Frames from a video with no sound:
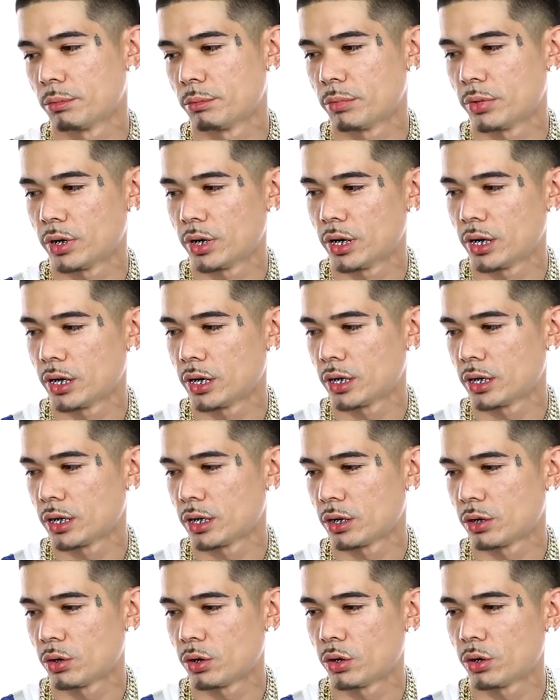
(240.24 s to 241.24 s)
But,
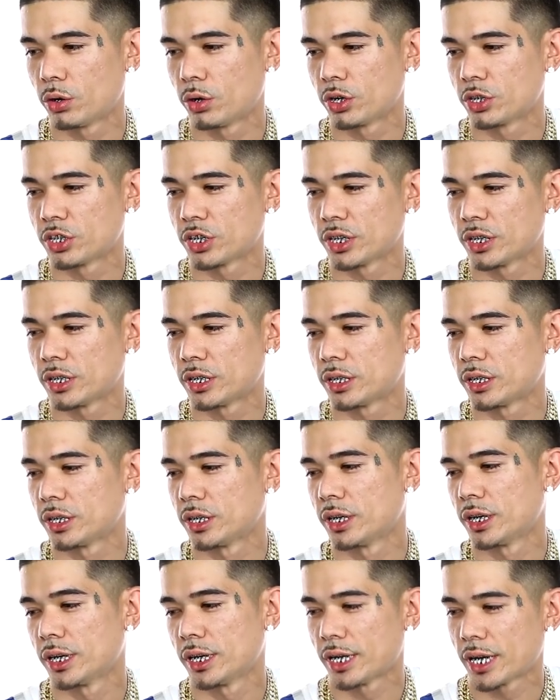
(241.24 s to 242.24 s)
or, or just,
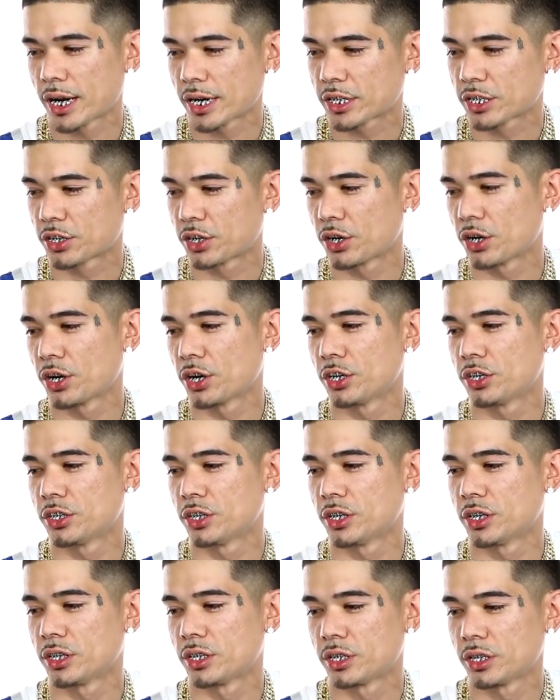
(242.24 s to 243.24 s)
not scared,
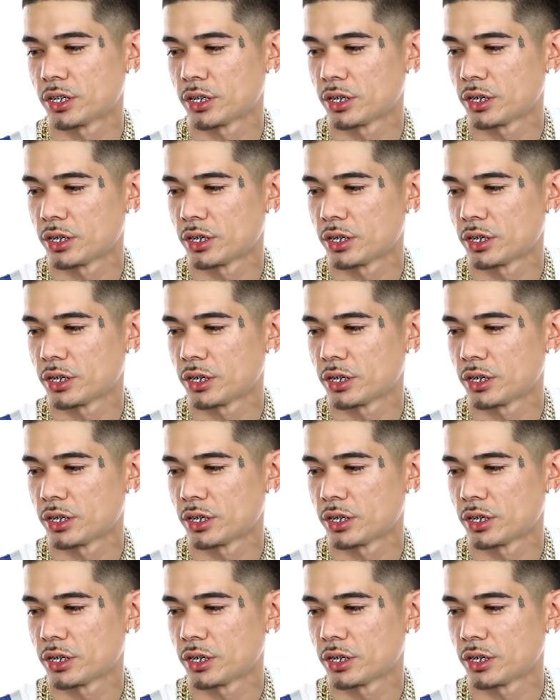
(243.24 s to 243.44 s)
just